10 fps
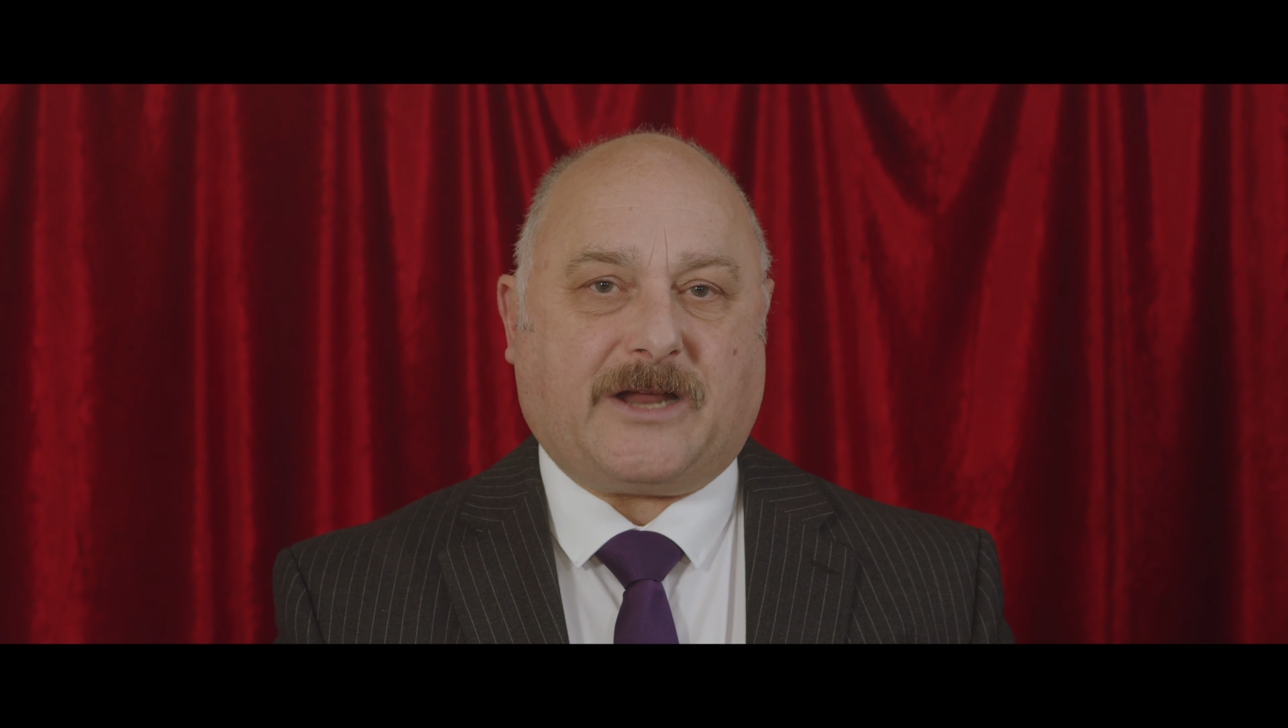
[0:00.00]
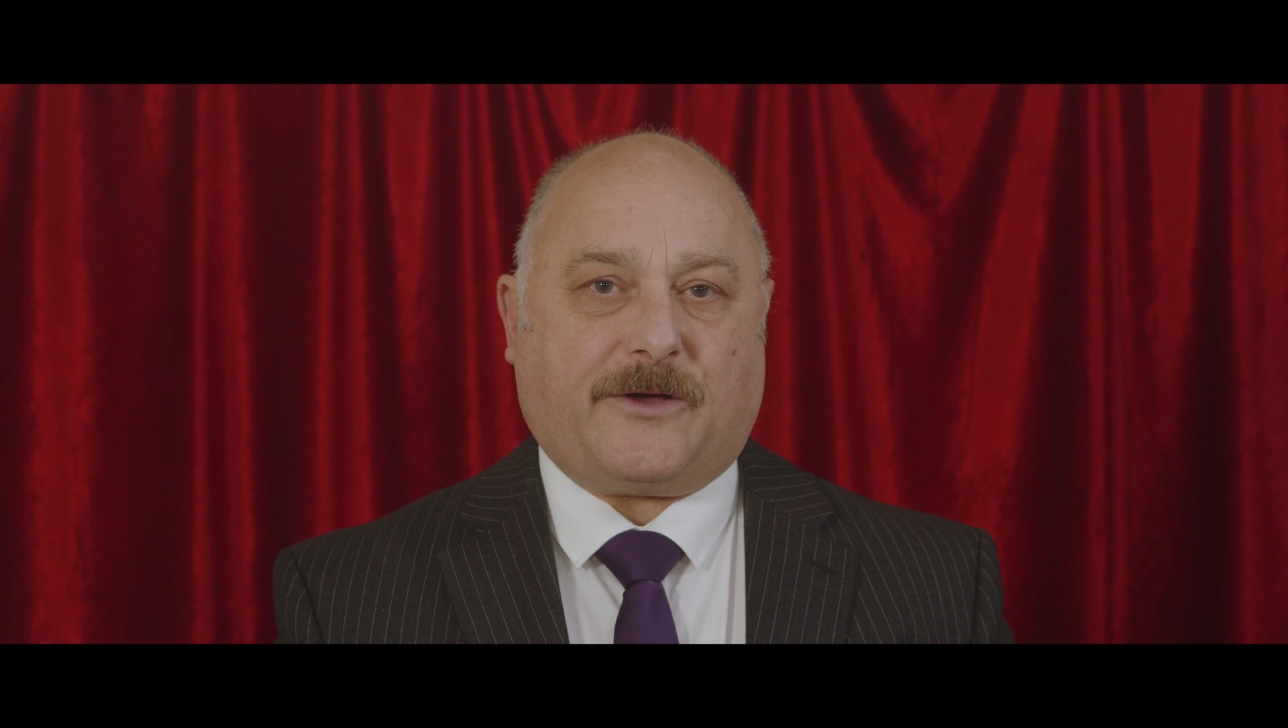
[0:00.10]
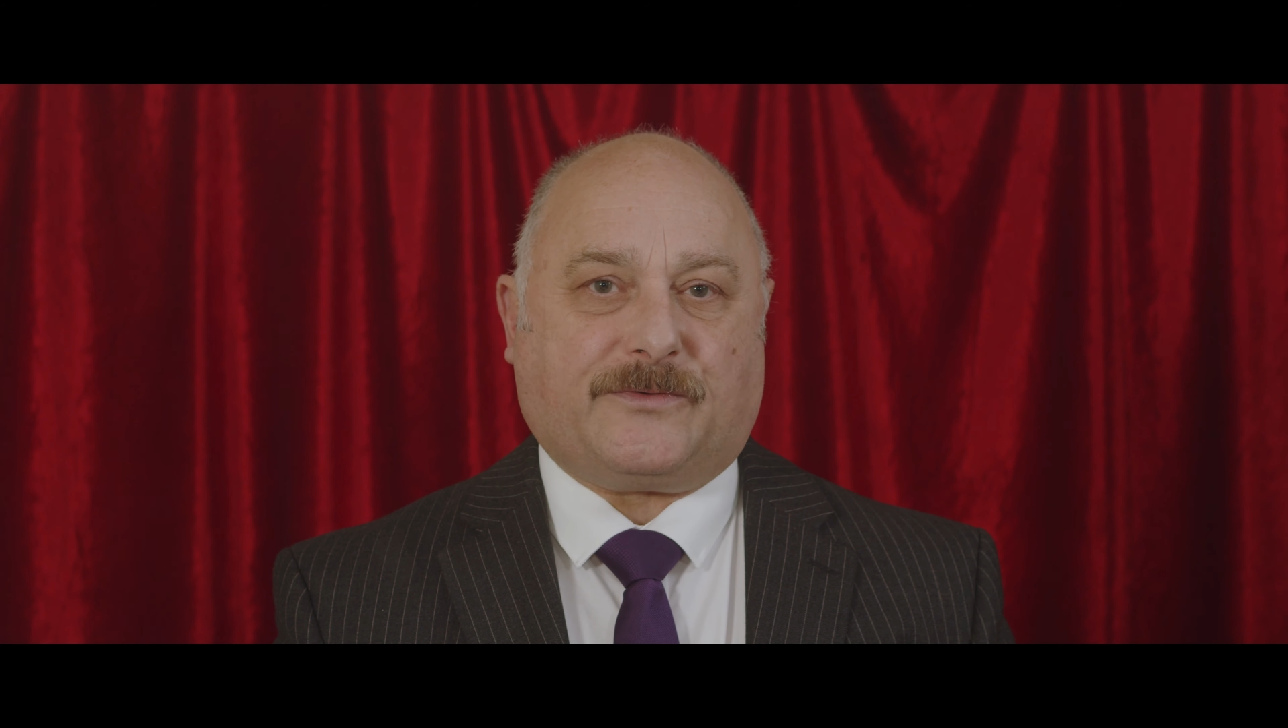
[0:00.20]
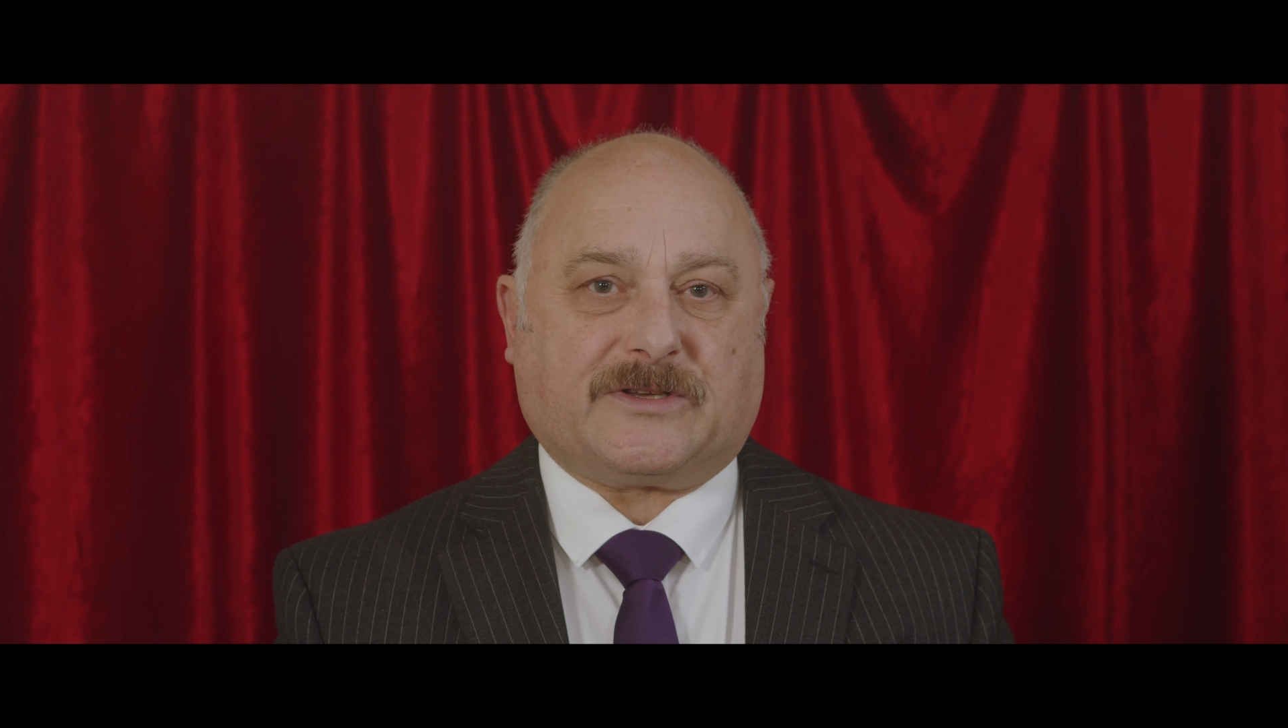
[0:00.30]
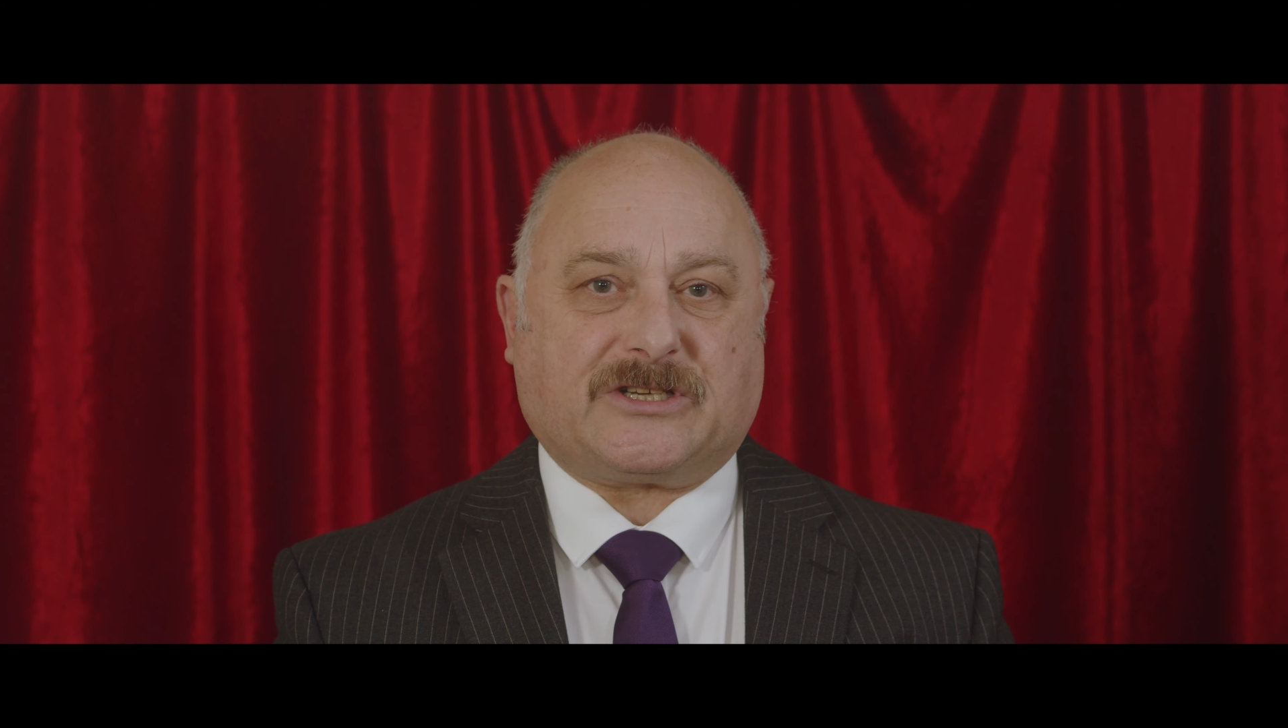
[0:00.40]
know the